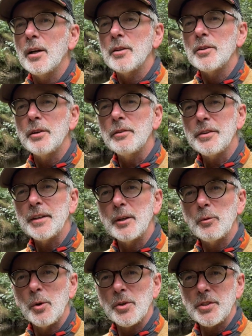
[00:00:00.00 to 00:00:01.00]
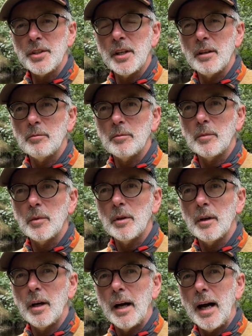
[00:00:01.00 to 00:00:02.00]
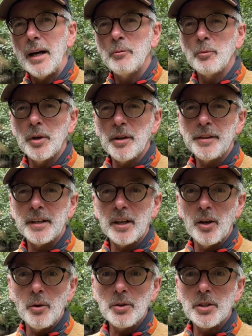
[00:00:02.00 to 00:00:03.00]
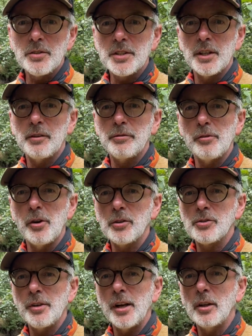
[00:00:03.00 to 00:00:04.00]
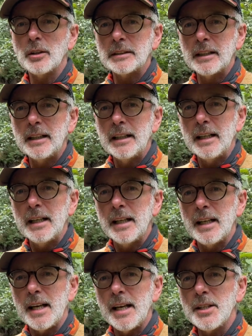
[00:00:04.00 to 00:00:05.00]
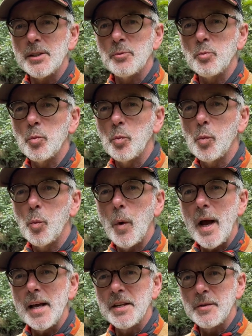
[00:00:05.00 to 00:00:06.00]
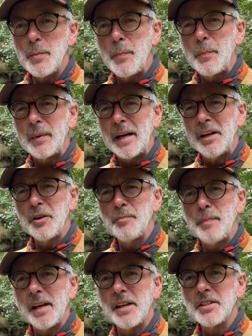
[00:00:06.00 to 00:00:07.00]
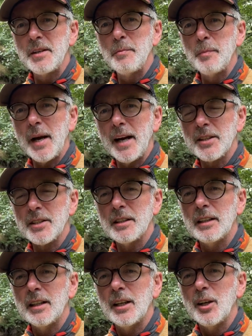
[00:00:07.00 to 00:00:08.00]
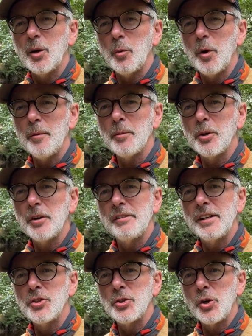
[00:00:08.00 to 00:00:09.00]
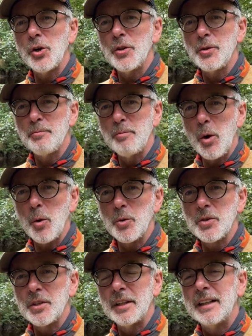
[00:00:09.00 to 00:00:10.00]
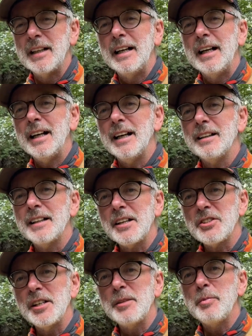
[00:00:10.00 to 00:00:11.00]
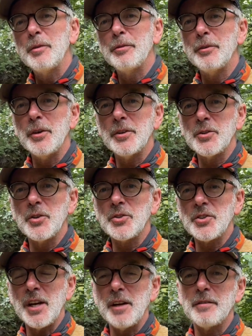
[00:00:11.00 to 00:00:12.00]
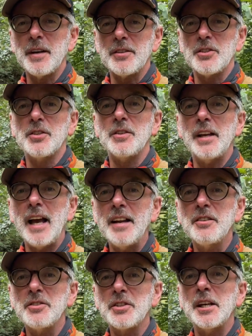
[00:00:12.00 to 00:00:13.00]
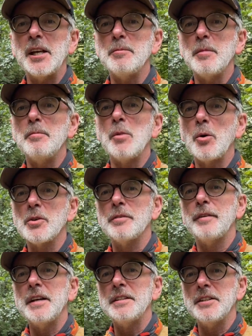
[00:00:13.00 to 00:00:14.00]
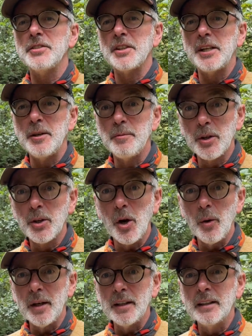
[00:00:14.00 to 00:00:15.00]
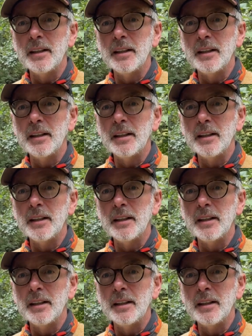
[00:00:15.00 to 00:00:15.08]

The other thing was that, and one of the things I always consider for all trails, is where's the kind of biggest impact? What I'm going to enjoy the most. And I'd actually prefer to save that to the end to keep me motivated, to keep me going.